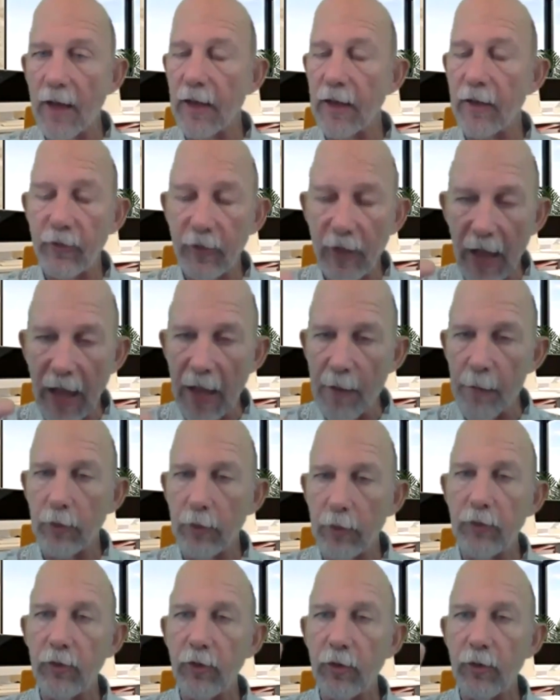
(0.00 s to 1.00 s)
It's able
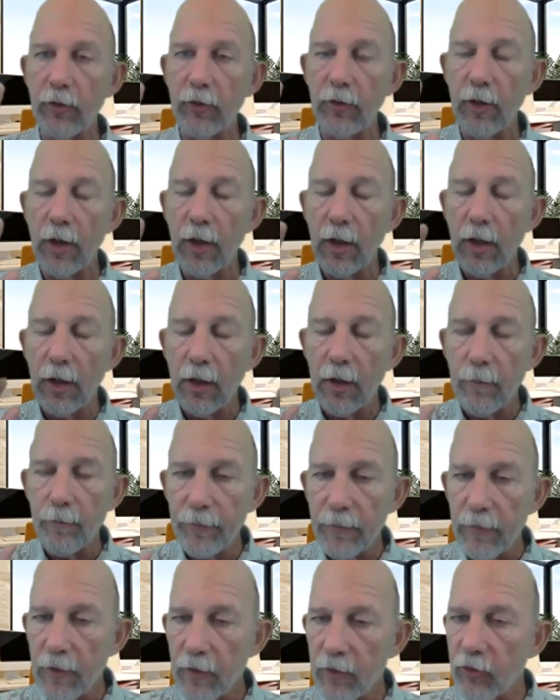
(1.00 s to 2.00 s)
to
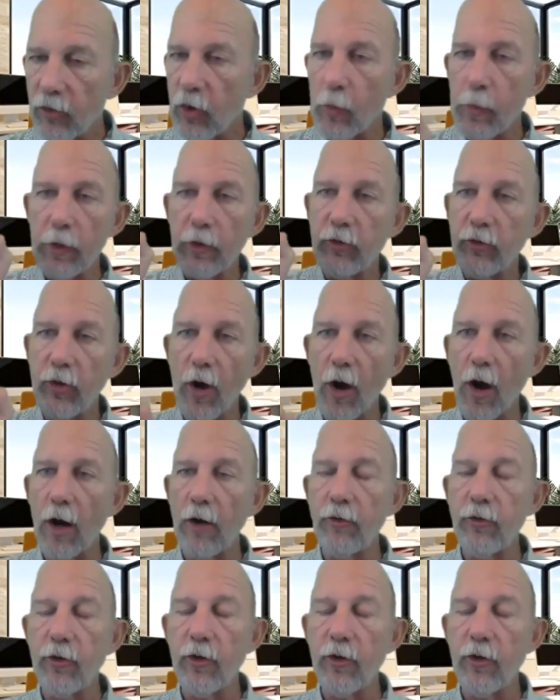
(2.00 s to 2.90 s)
supercharge